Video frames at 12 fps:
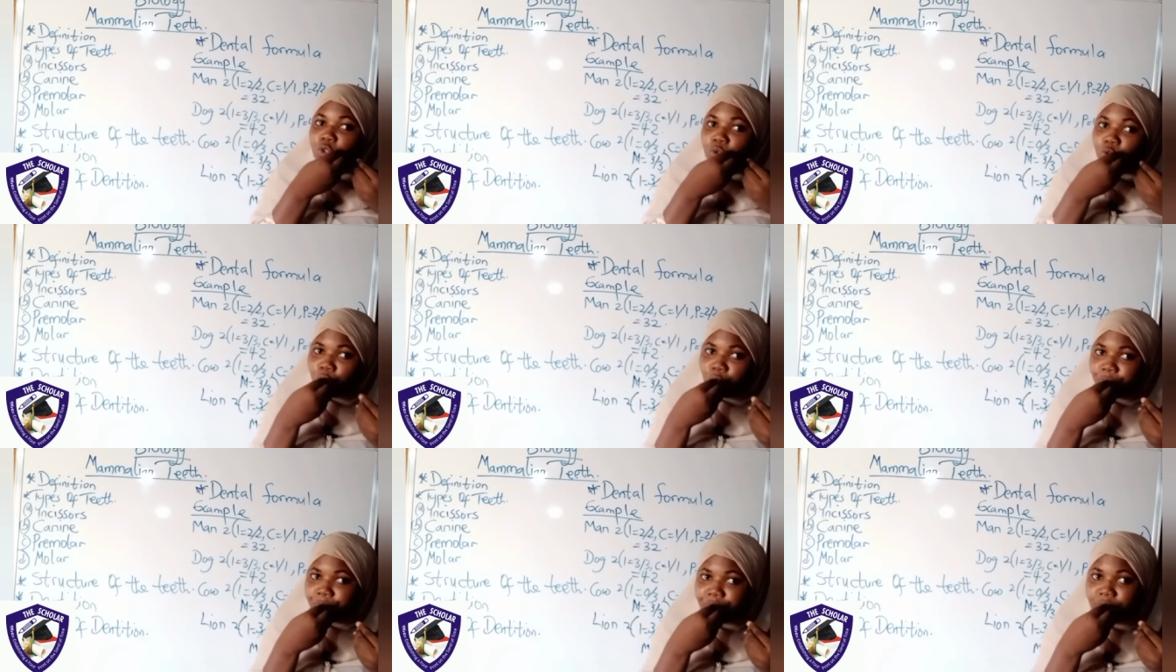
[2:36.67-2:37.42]

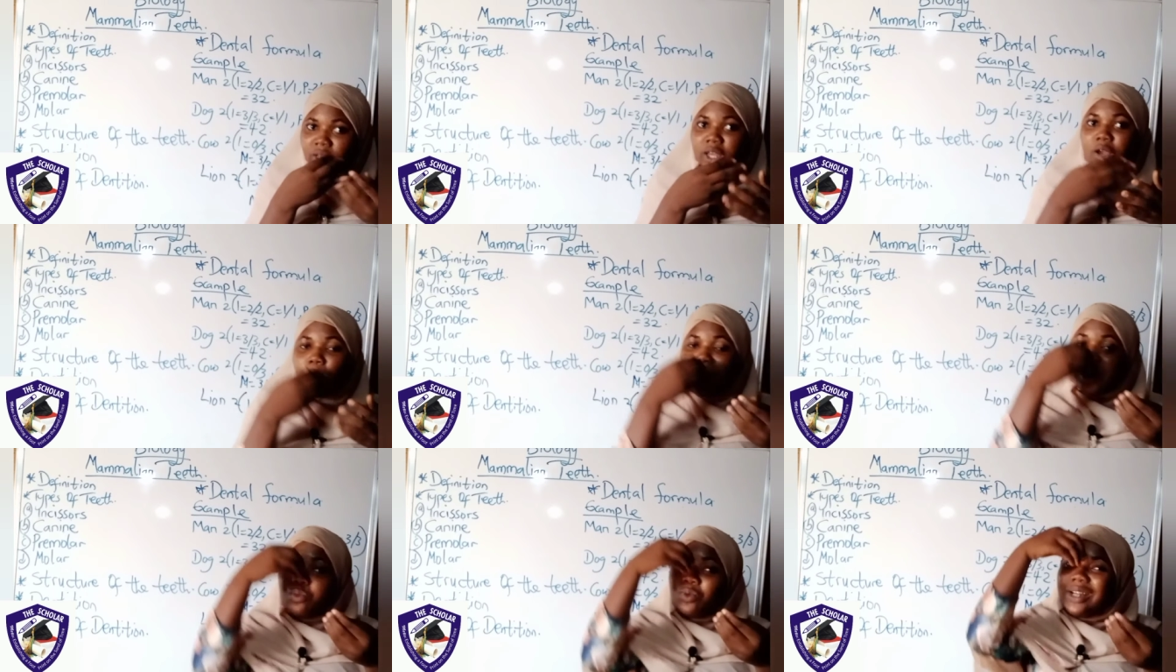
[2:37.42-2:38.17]
junction, while
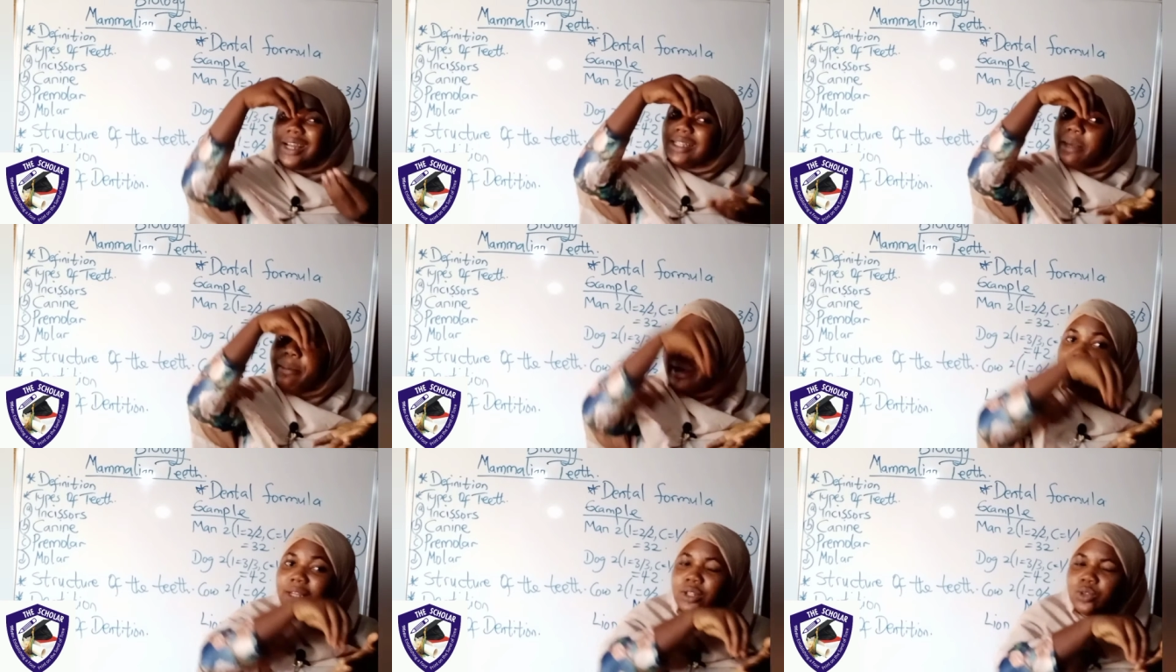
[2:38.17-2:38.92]
the one that is
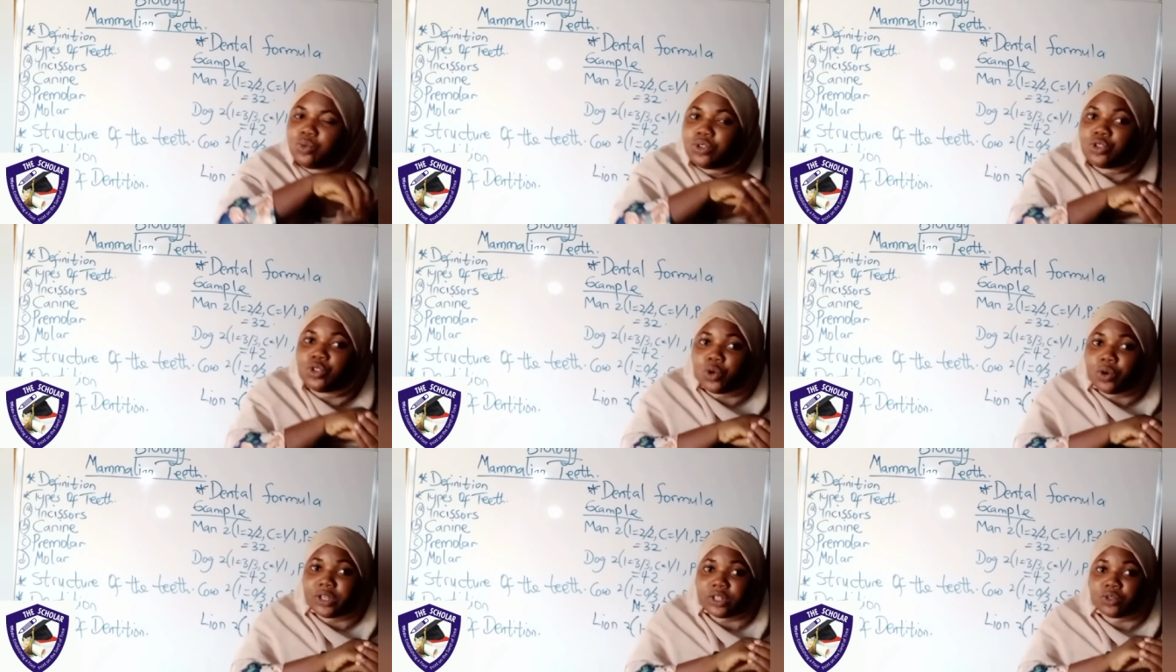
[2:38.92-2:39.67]
embedded into the
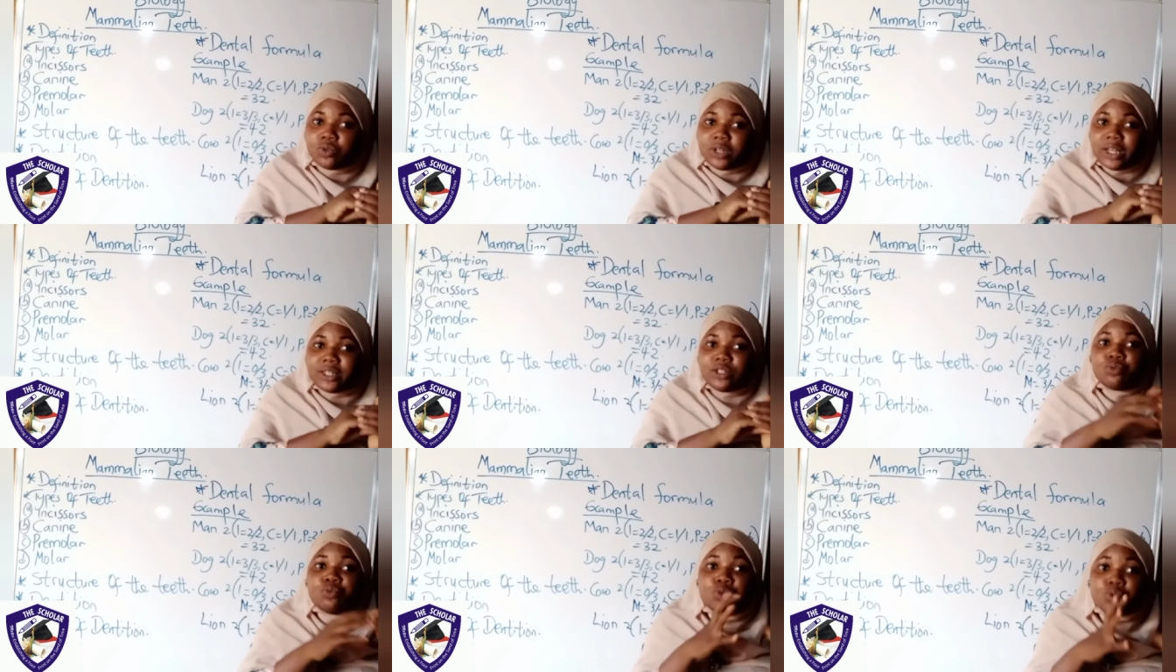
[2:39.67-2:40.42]
jaw is known as
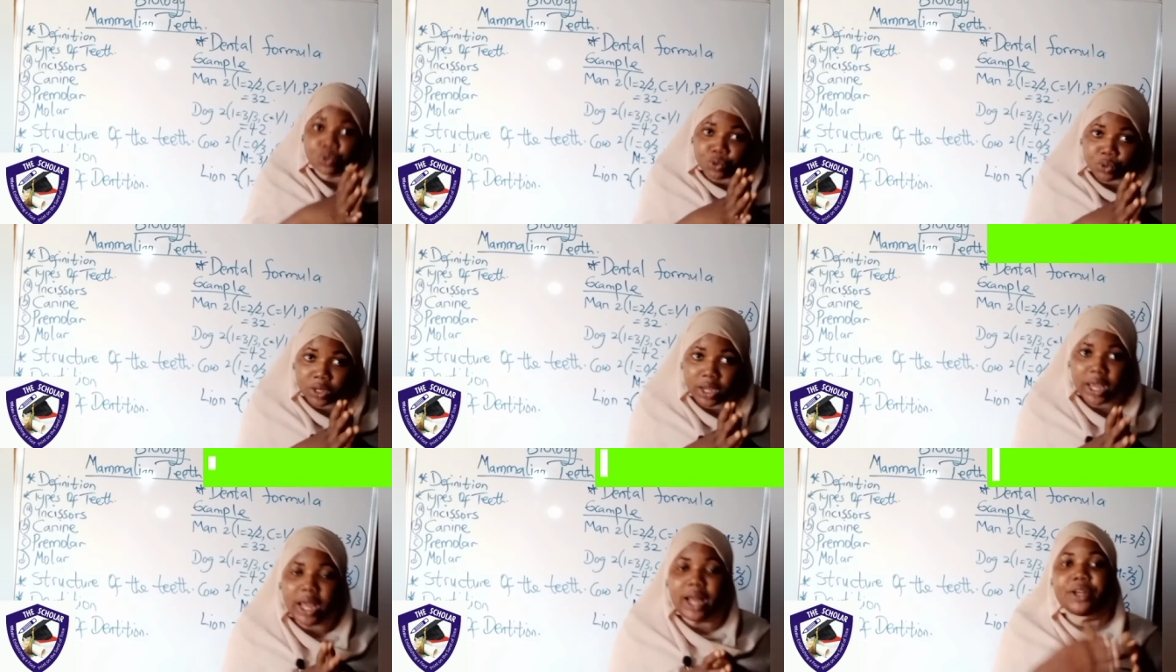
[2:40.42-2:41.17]
the roots,
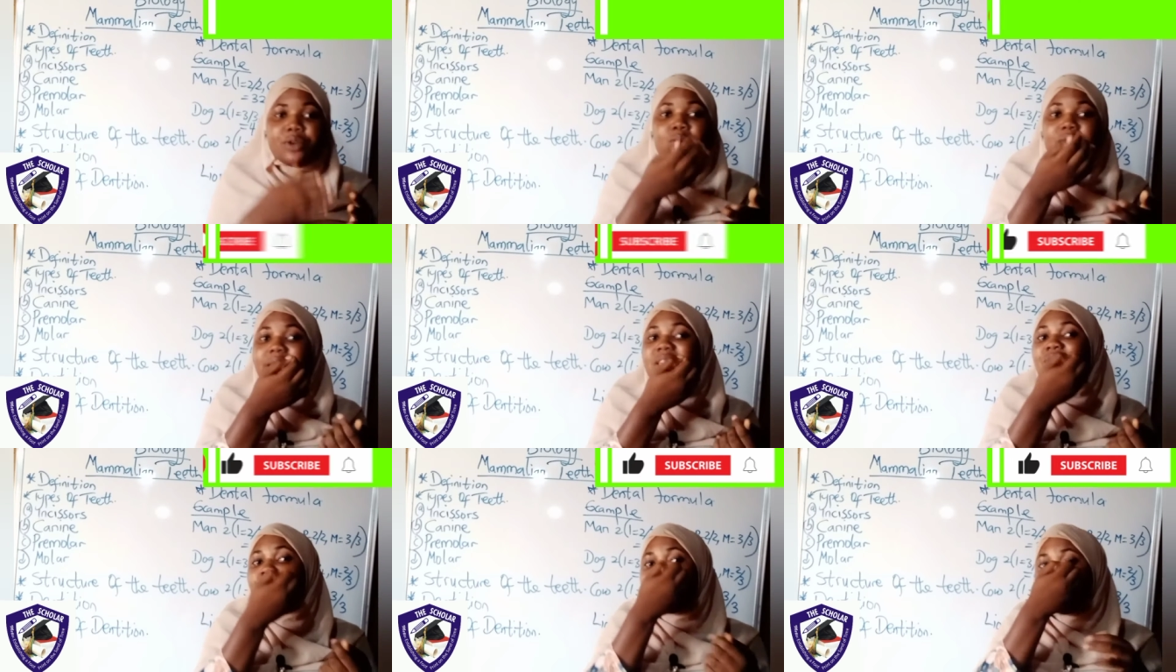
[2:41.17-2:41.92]
and the one that
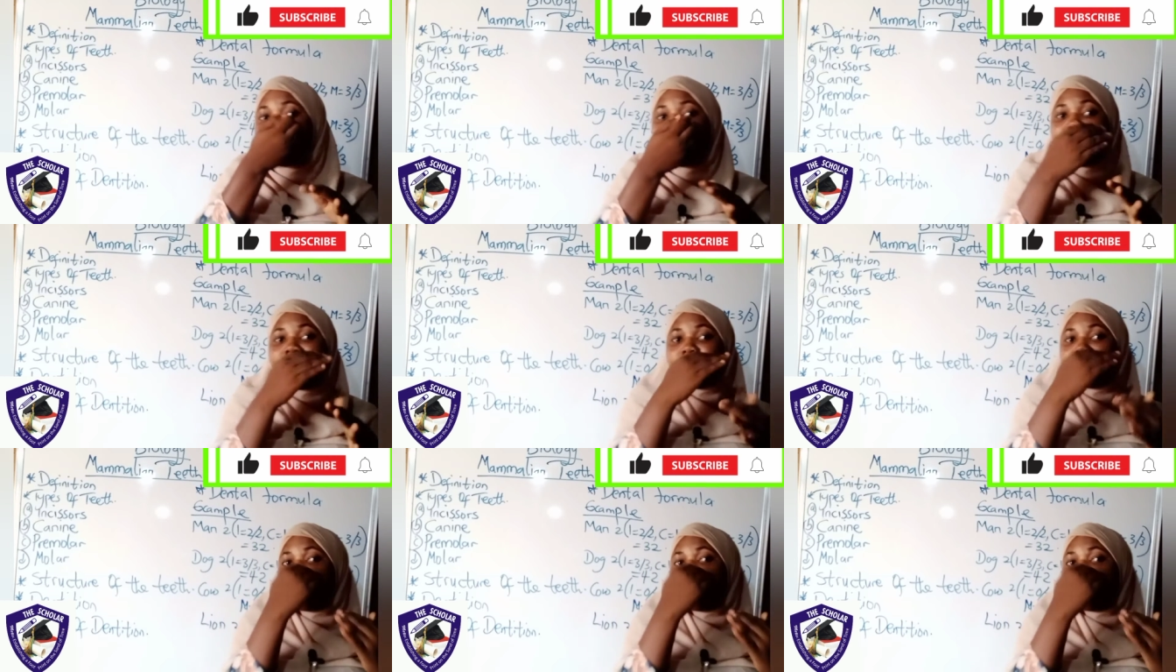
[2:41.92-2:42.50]
is visible, that is